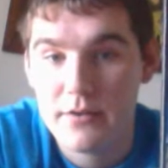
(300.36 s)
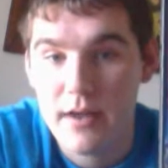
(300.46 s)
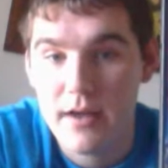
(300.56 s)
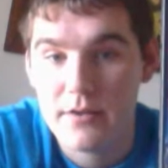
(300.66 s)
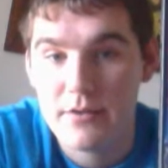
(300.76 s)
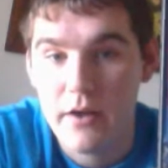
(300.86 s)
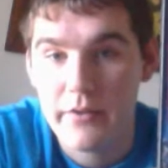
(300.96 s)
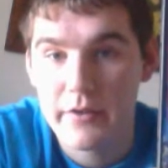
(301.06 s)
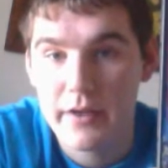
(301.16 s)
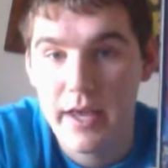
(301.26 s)
This has
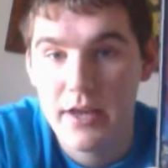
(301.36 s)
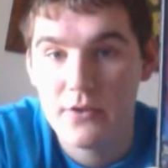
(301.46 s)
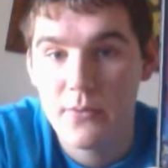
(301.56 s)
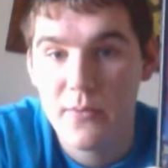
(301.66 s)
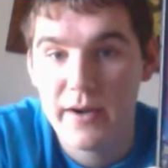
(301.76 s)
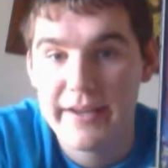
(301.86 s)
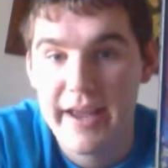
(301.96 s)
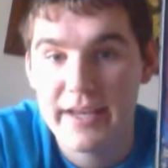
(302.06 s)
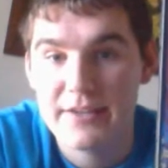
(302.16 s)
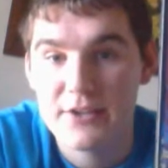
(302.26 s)
all the
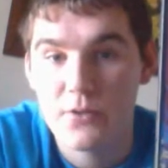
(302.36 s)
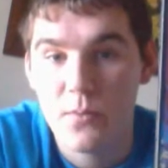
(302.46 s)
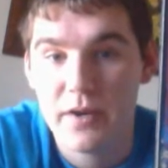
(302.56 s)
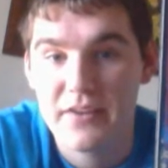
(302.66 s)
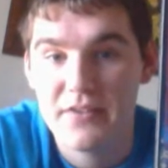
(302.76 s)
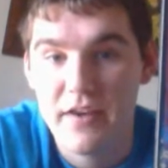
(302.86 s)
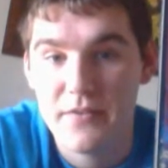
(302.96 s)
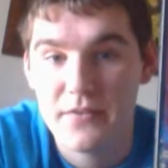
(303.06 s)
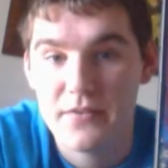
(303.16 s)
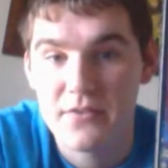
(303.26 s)
K28s and
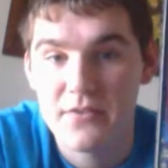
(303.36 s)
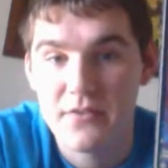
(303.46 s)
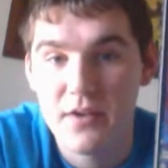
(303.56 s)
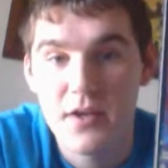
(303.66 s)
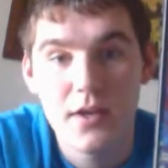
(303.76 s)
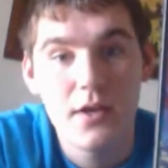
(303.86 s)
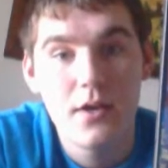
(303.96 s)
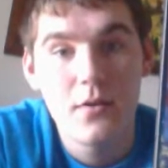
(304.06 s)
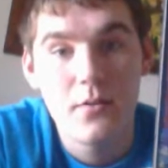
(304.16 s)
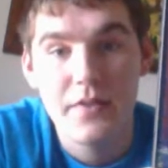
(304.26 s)
27s,
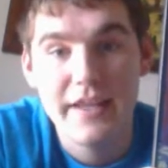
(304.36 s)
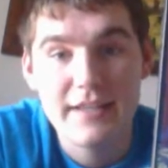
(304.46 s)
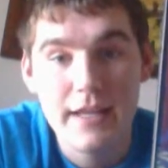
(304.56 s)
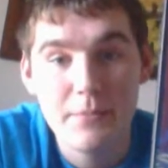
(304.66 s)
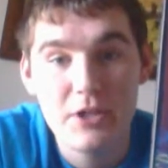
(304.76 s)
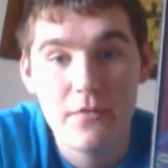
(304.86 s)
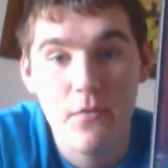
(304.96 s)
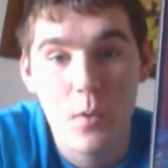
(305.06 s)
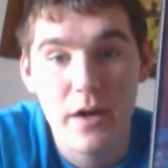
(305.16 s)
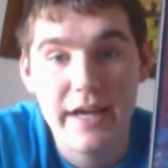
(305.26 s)
with the exception of
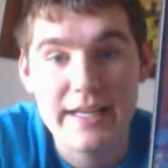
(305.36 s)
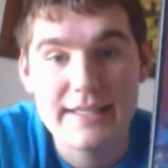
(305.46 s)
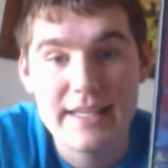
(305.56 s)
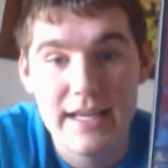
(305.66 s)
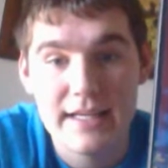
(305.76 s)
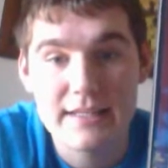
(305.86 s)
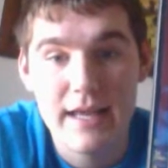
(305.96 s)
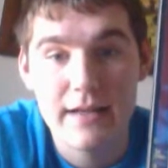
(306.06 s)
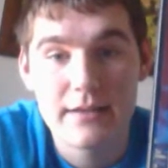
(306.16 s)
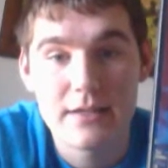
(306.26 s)
486
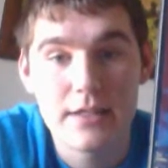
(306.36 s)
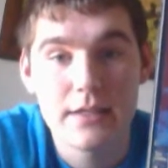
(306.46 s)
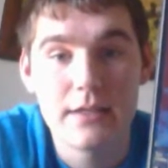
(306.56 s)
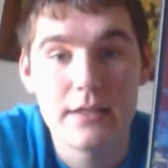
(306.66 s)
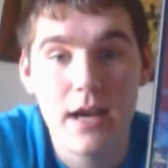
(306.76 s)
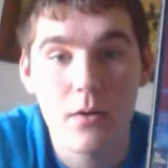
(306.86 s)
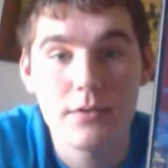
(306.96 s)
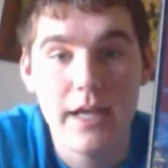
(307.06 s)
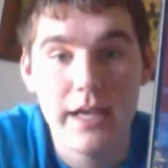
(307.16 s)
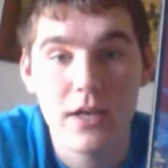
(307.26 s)
that is
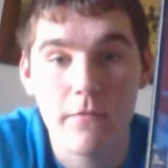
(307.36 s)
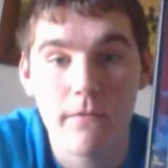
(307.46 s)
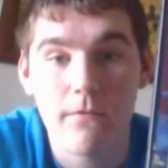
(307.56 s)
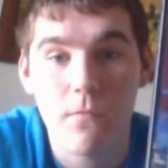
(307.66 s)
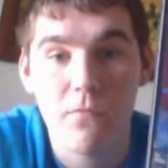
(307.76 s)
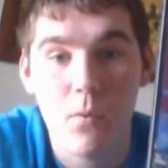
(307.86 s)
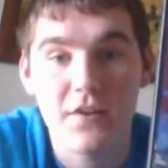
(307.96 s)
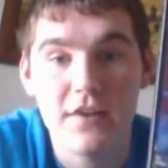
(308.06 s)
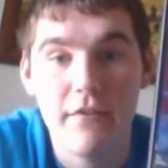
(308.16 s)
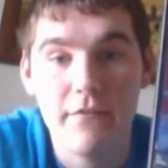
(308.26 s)
now taken over for
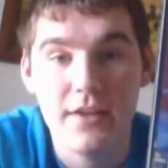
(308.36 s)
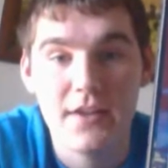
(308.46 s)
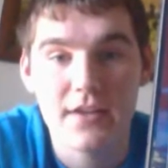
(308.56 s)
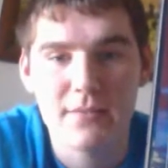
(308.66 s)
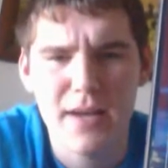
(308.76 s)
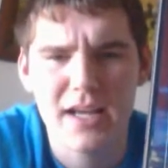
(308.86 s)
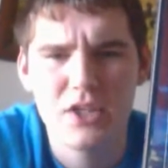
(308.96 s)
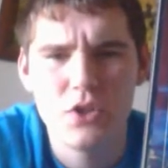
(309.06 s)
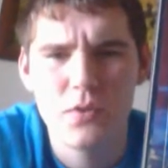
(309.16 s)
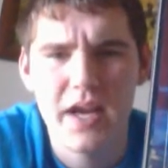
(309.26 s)
476 back
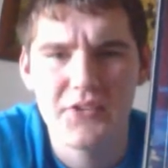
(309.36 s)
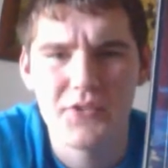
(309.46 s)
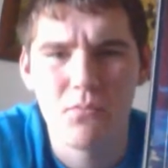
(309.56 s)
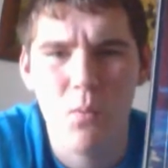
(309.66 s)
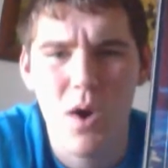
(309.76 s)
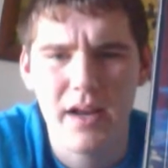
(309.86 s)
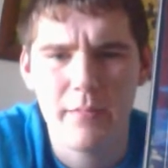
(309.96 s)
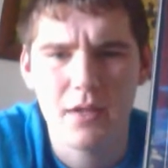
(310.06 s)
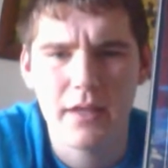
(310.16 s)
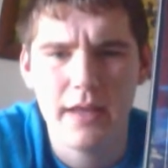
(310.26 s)
in 2001,
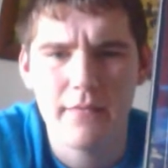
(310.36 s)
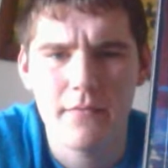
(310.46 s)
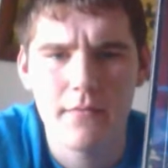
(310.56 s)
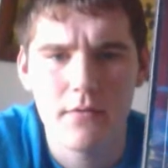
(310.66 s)
I believe.